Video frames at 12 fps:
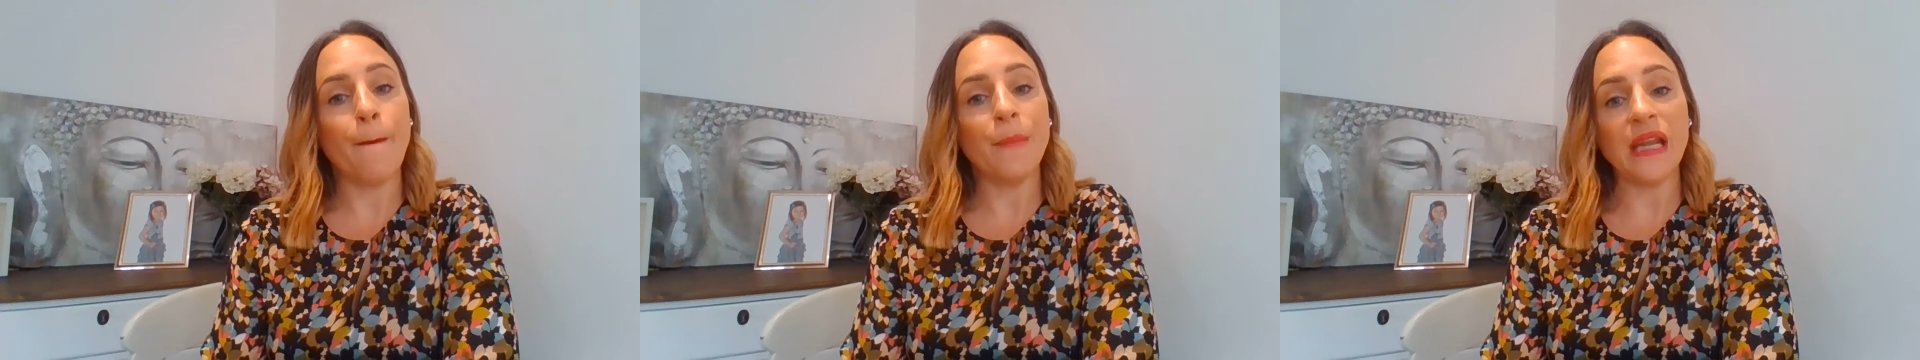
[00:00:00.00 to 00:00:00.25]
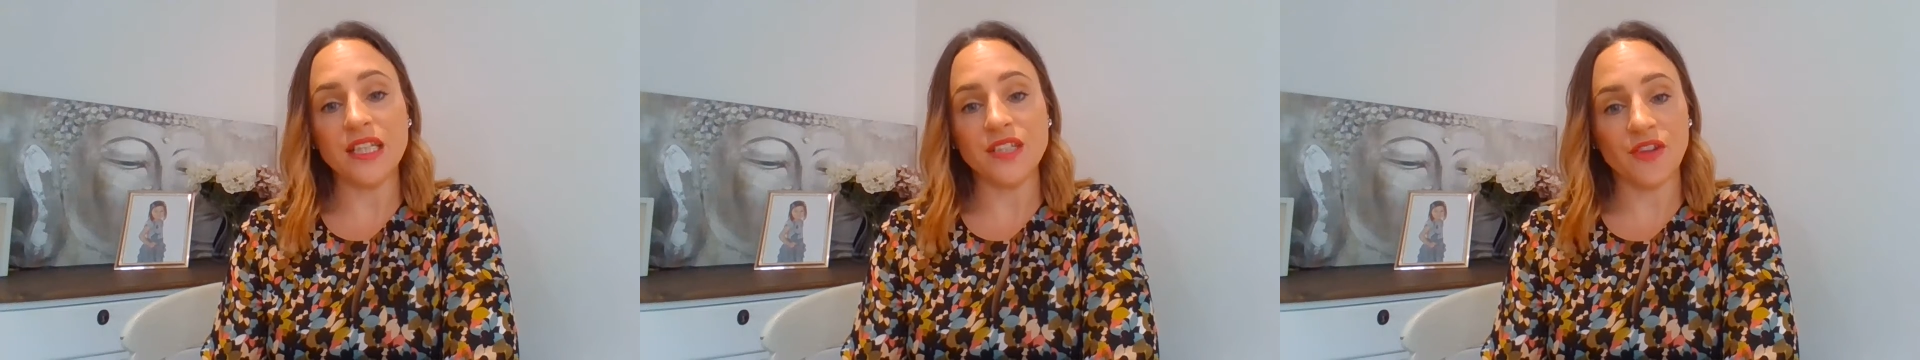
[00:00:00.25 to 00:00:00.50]

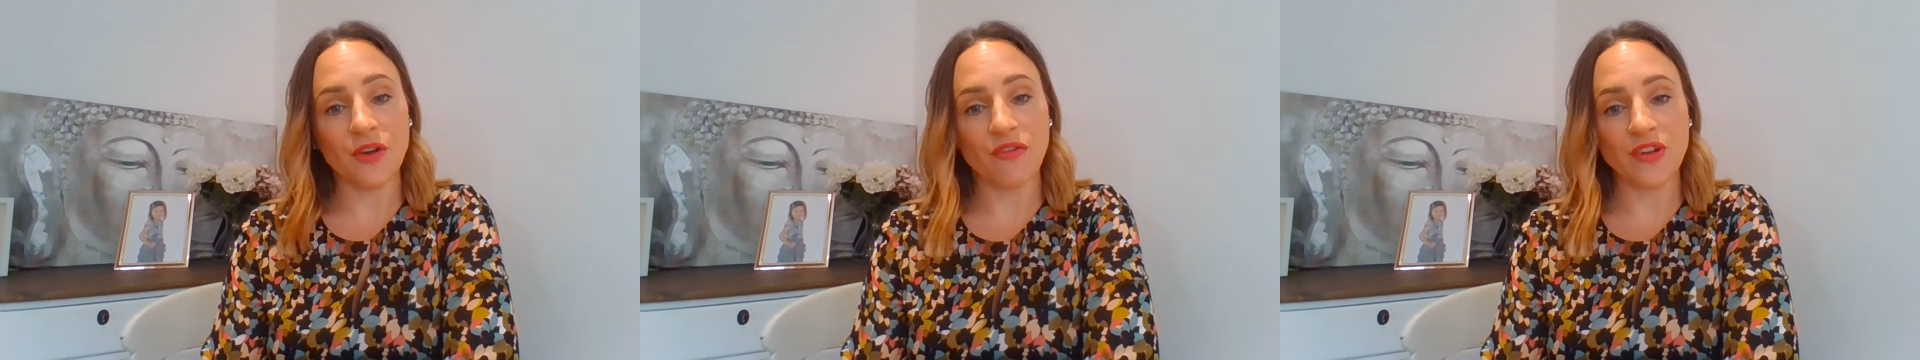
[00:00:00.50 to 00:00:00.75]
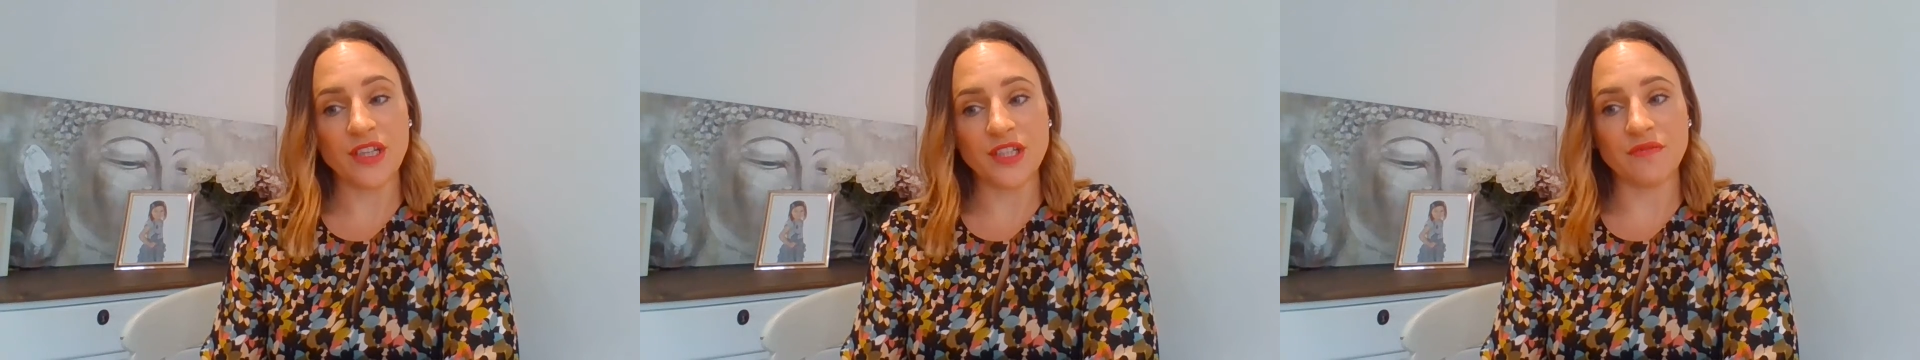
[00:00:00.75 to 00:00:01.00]
please feel
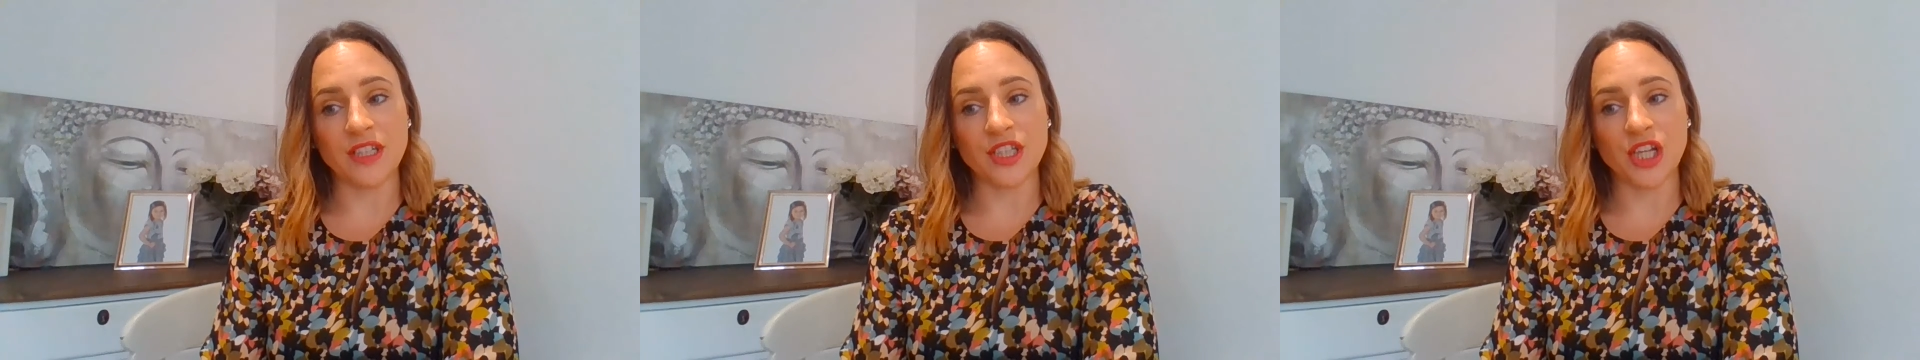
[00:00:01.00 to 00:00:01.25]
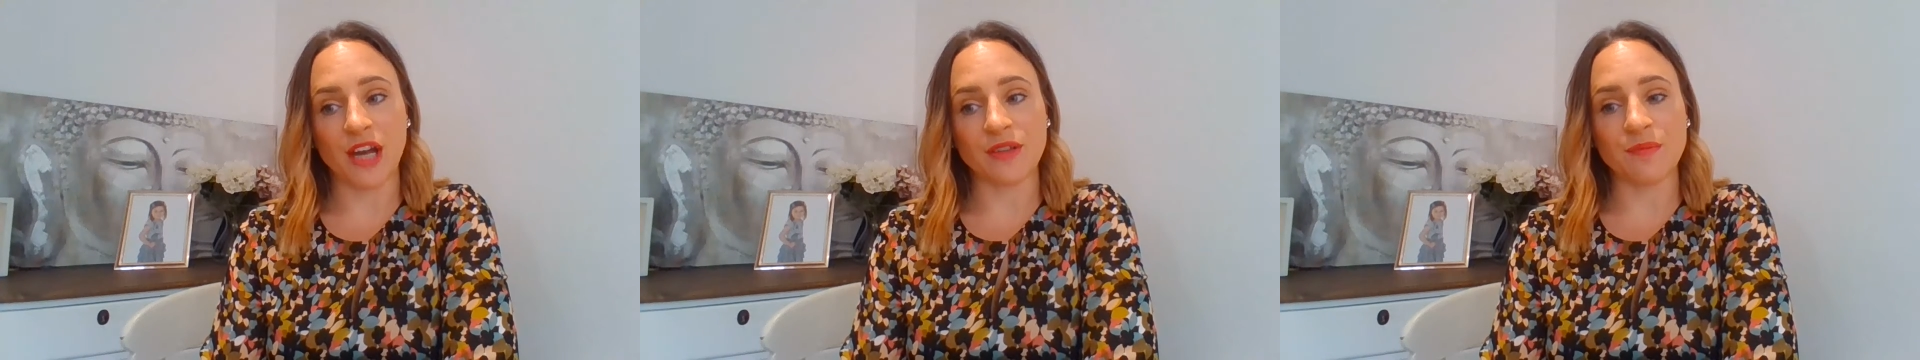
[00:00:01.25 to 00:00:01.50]
free to
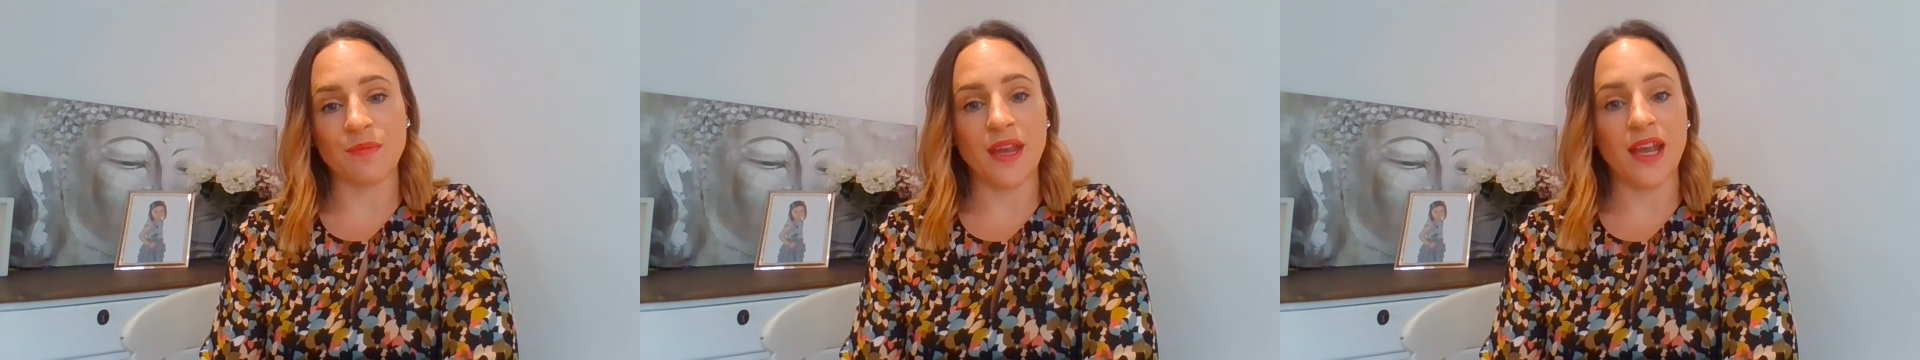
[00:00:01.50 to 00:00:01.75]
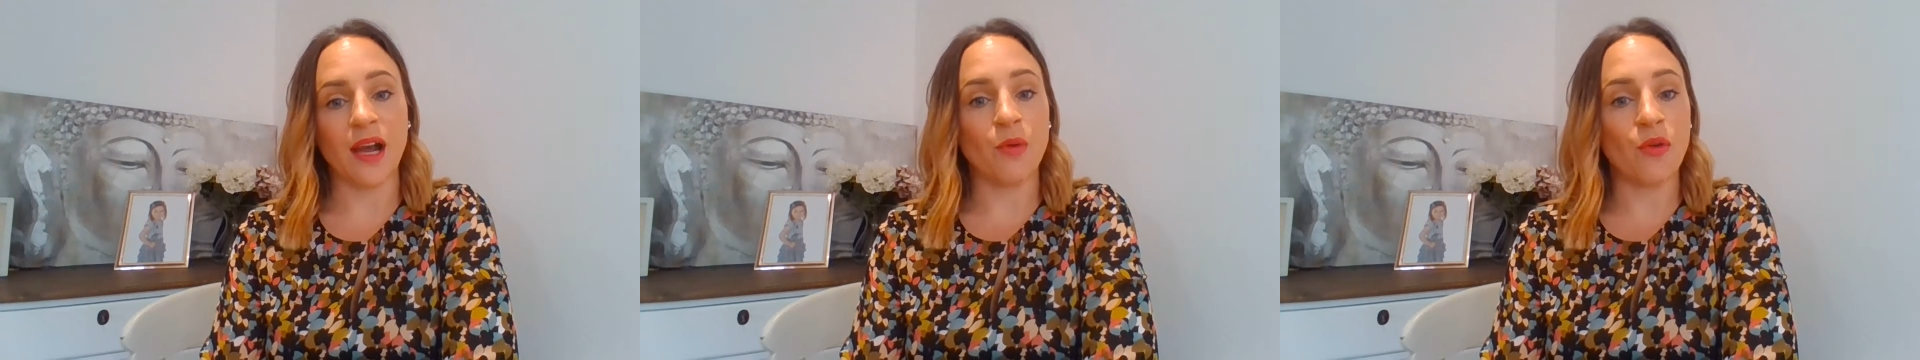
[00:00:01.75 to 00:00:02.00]
reach out to
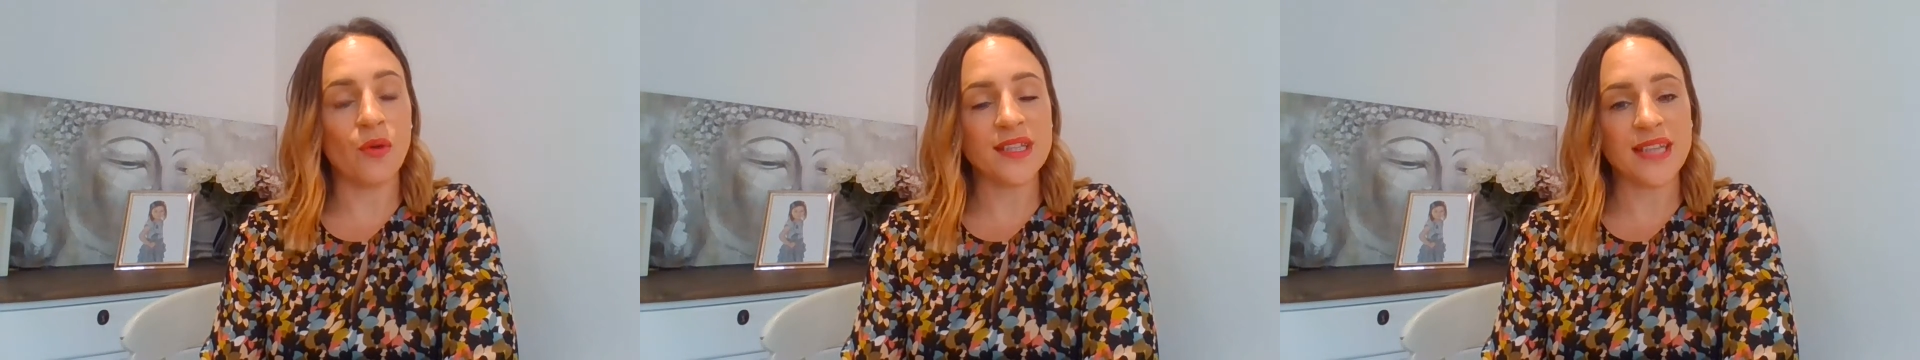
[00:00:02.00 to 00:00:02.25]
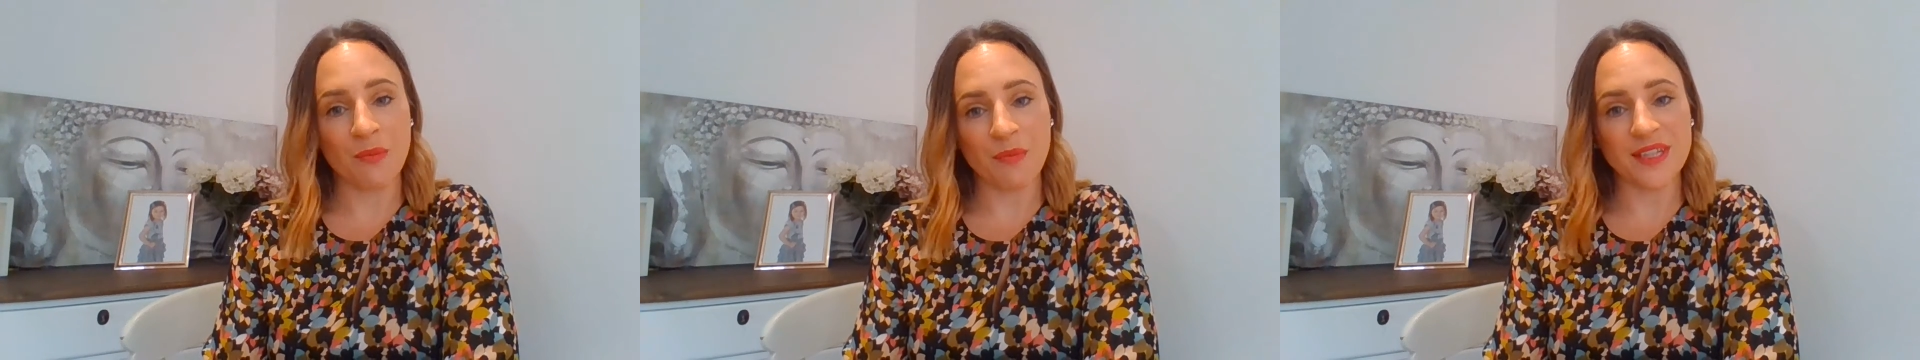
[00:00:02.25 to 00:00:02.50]
me. I'm always
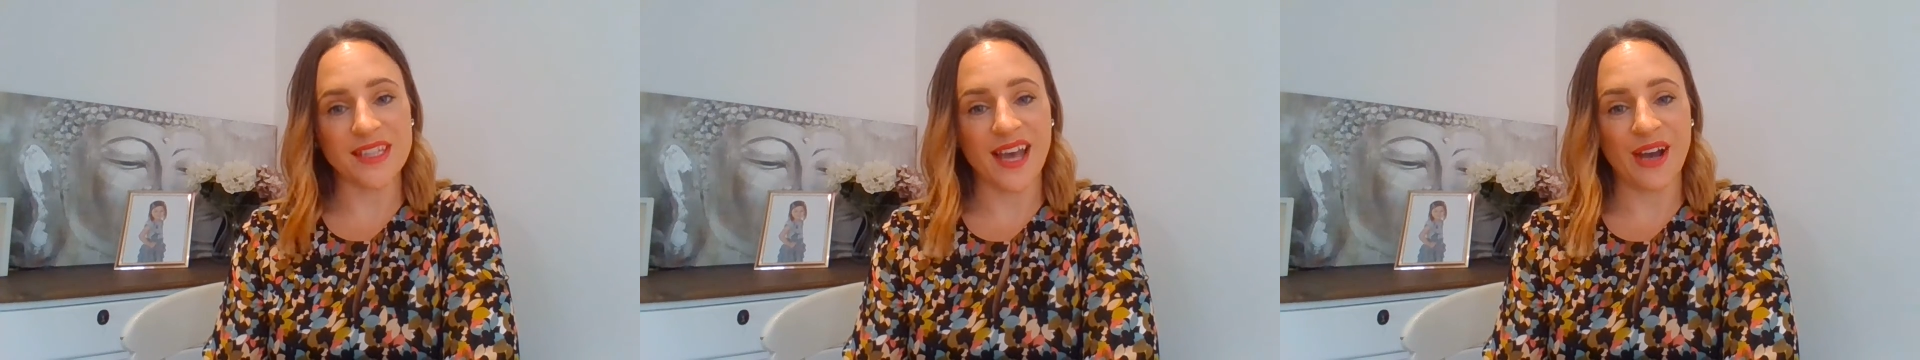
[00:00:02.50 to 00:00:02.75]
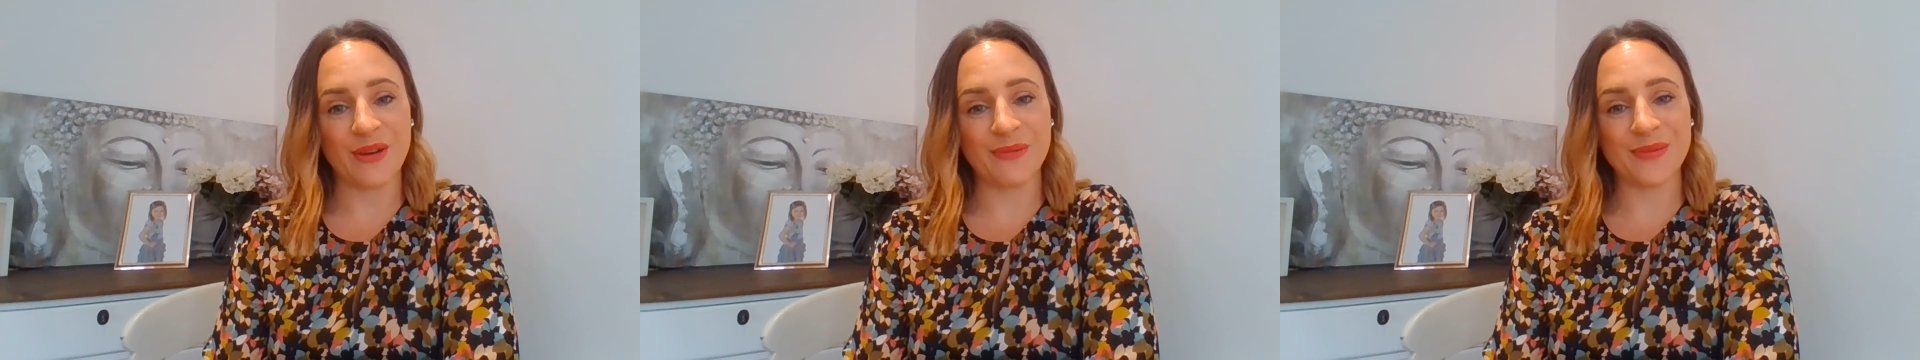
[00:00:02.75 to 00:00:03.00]
happy to
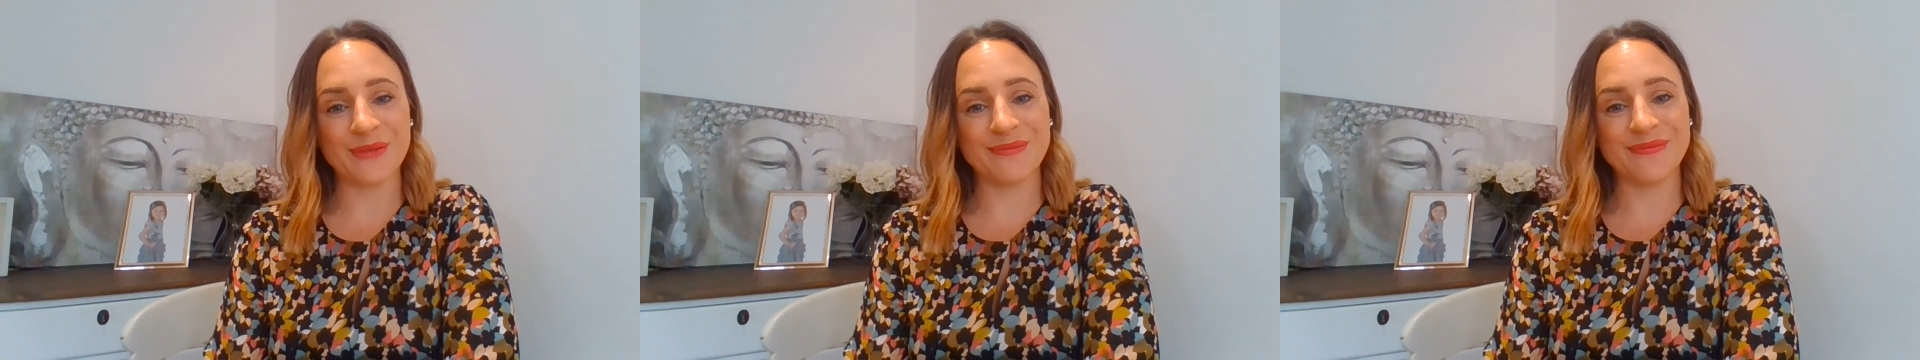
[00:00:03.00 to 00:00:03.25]
help.